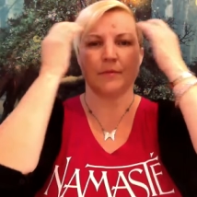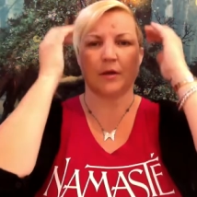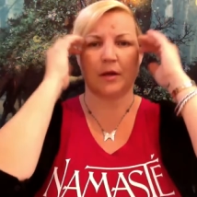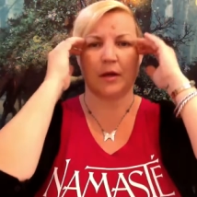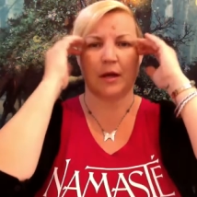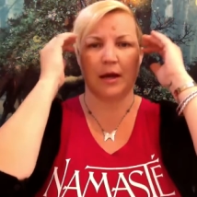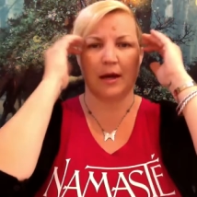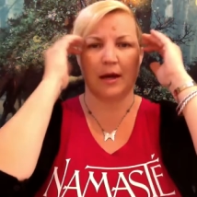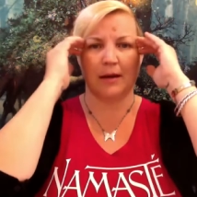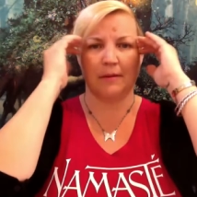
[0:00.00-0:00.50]

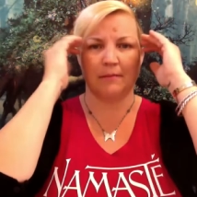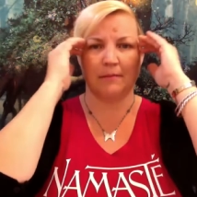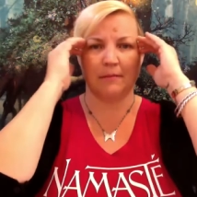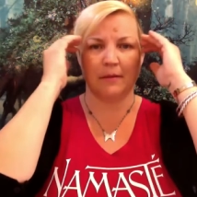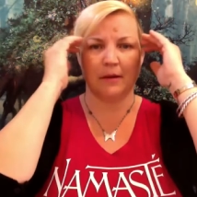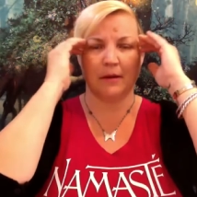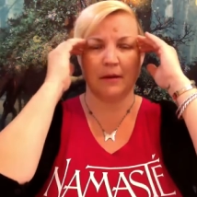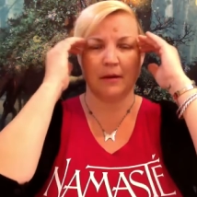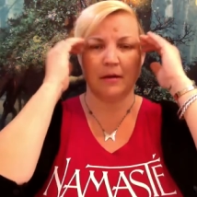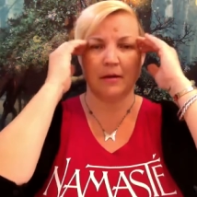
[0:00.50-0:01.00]
Okay.
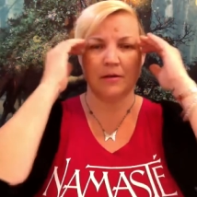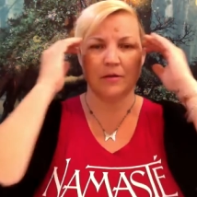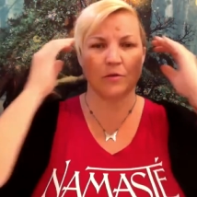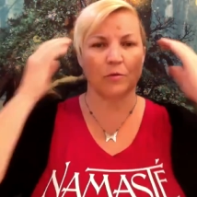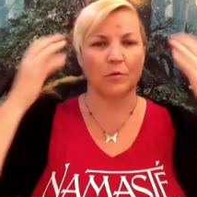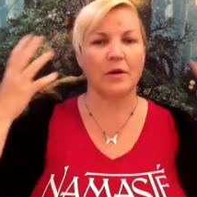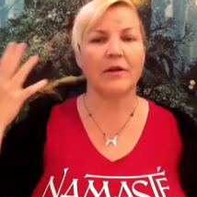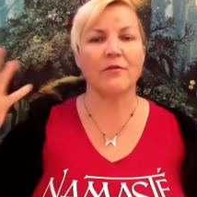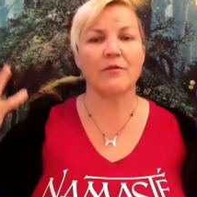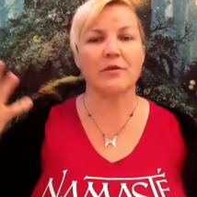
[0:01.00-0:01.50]
So,
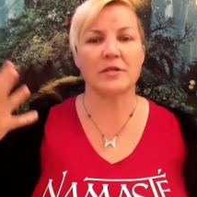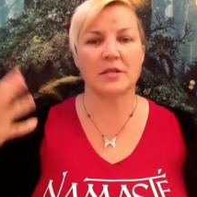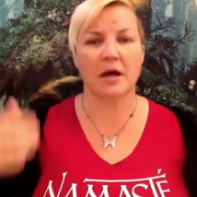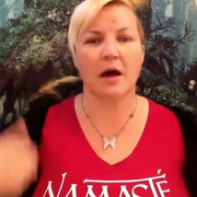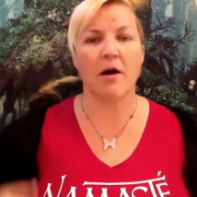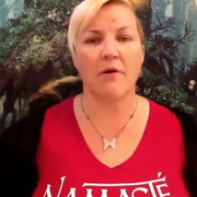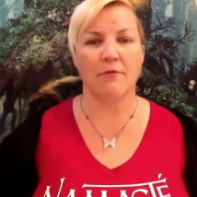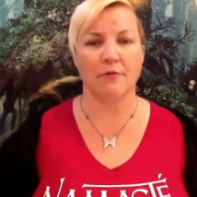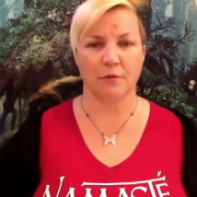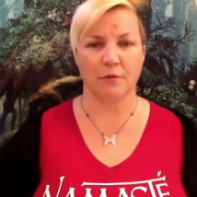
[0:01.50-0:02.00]
whatever's
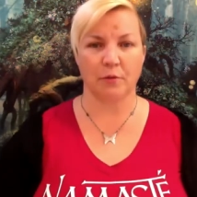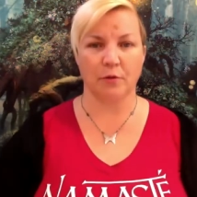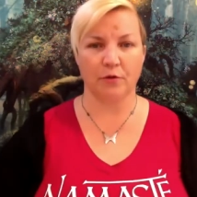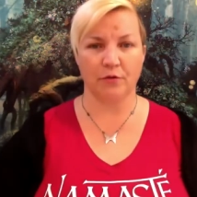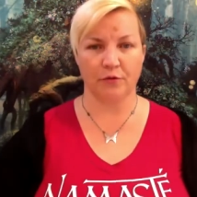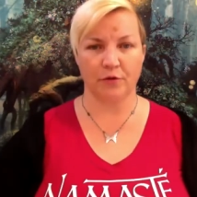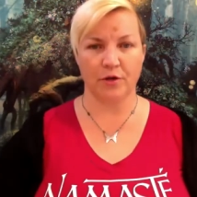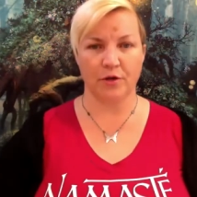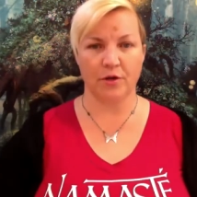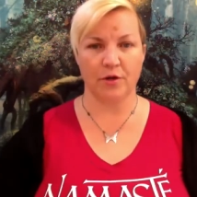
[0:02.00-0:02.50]
comfortable
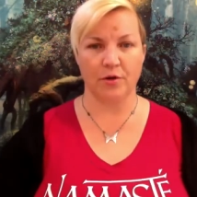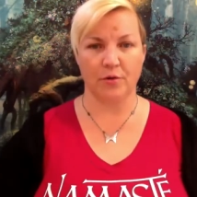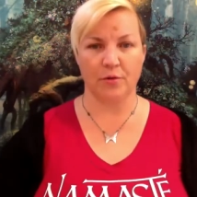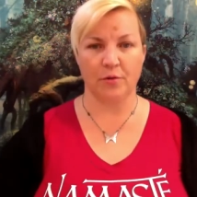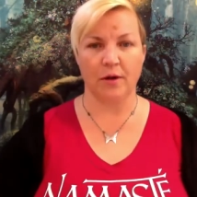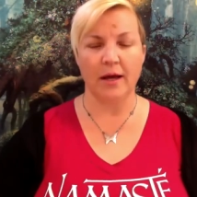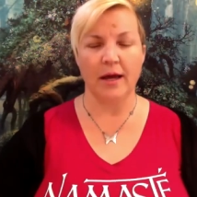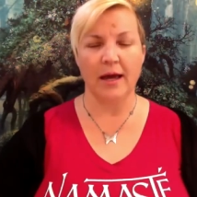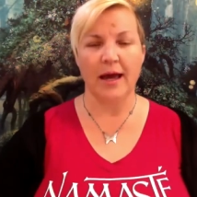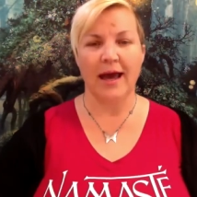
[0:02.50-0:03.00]
for you.